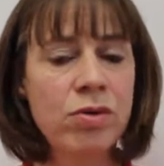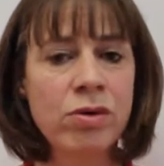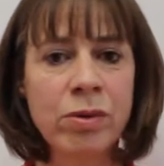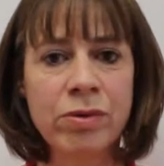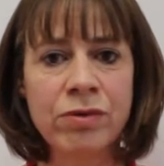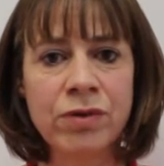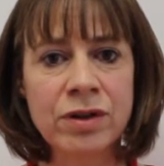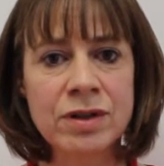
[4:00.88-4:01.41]

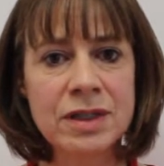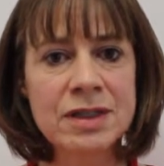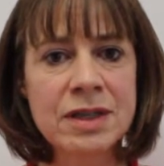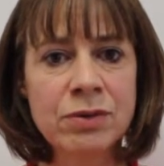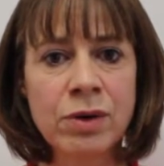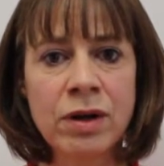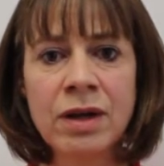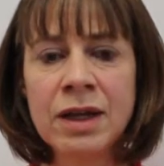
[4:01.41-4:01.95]
group of us, he
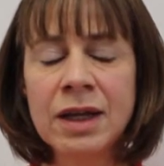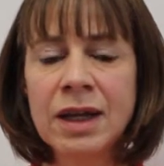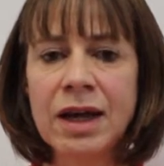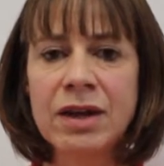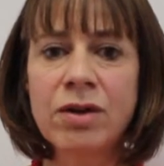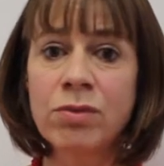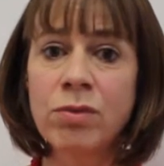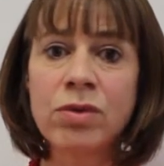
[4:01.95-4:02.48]
said, well, I
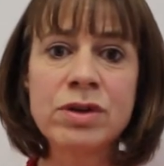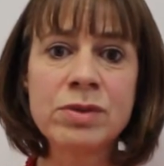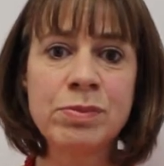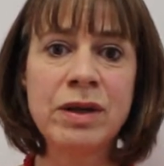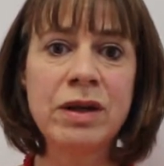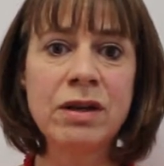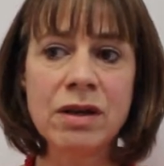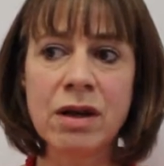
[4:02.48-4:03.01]
don't want
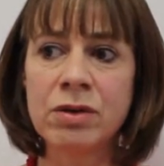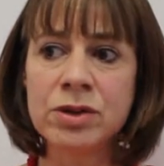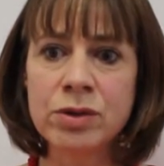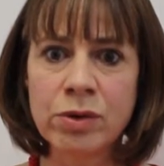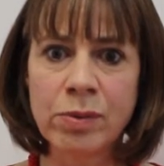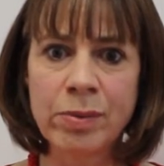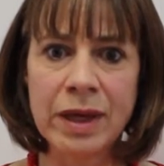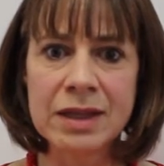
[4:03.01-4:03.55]

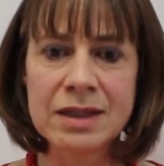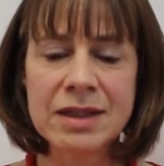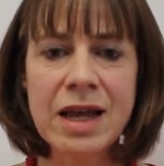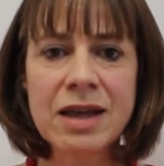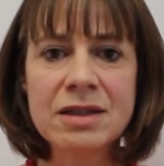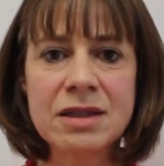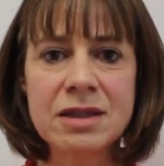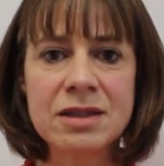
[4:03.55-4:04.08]
to appear
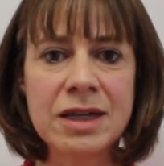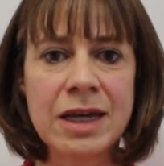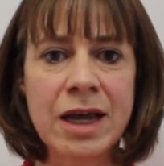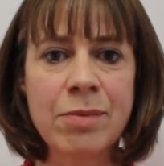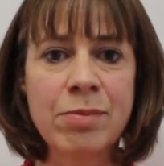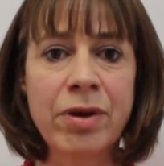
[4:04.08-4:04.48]
sexist here,